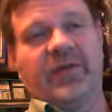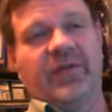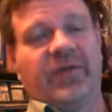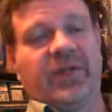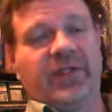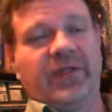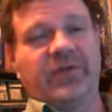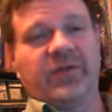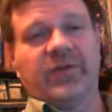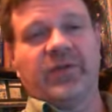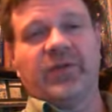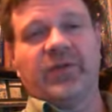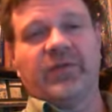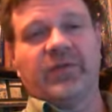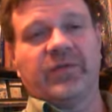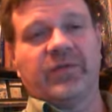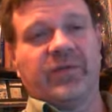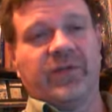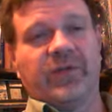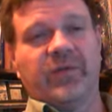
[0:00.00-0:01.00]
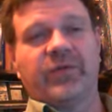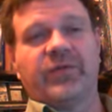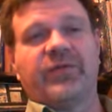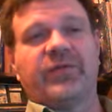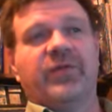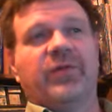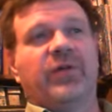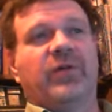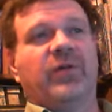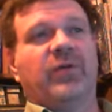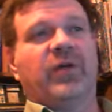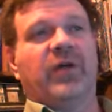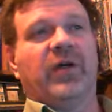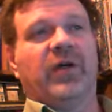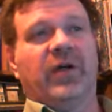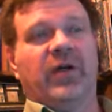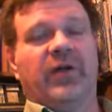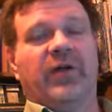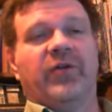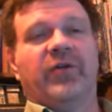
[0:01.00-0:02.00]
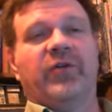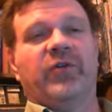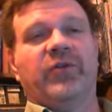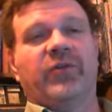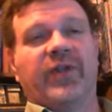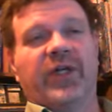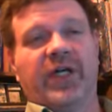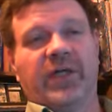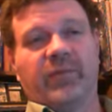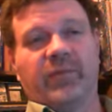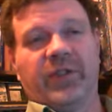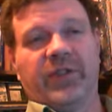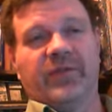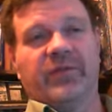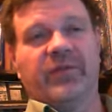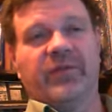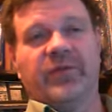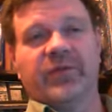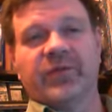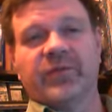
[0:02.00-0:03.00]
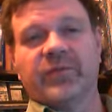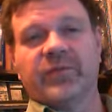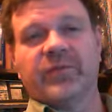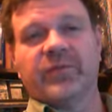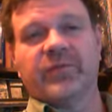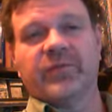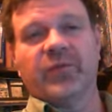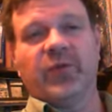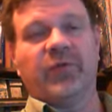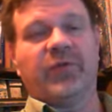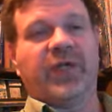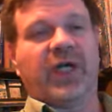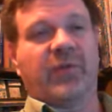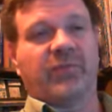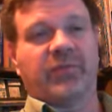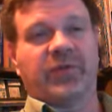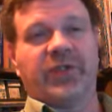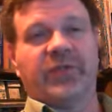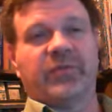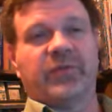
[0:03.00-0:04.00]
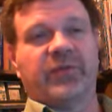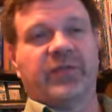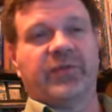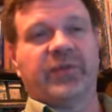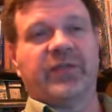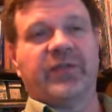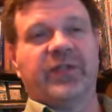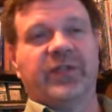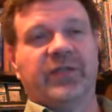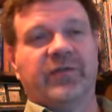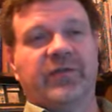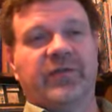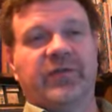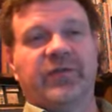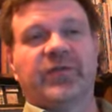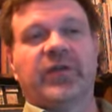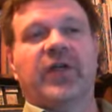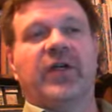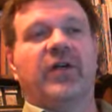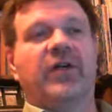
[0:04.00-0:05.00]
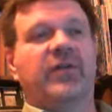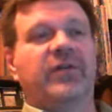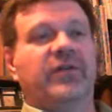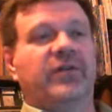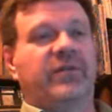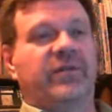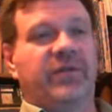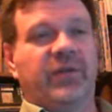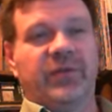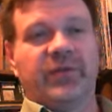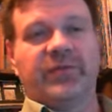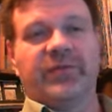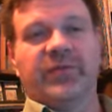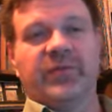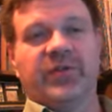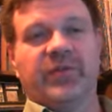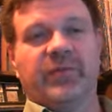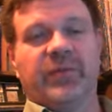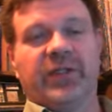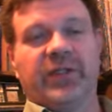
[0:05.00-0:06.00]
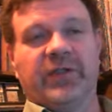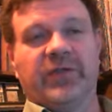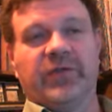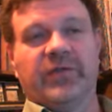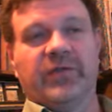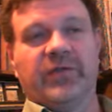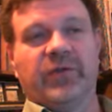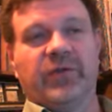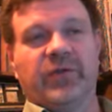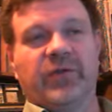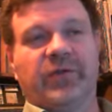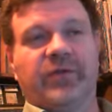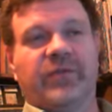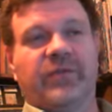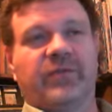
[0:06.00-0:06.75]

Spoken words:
These are your folks who are your top givers. Your top 10% of givers are the folks that should be interviewed.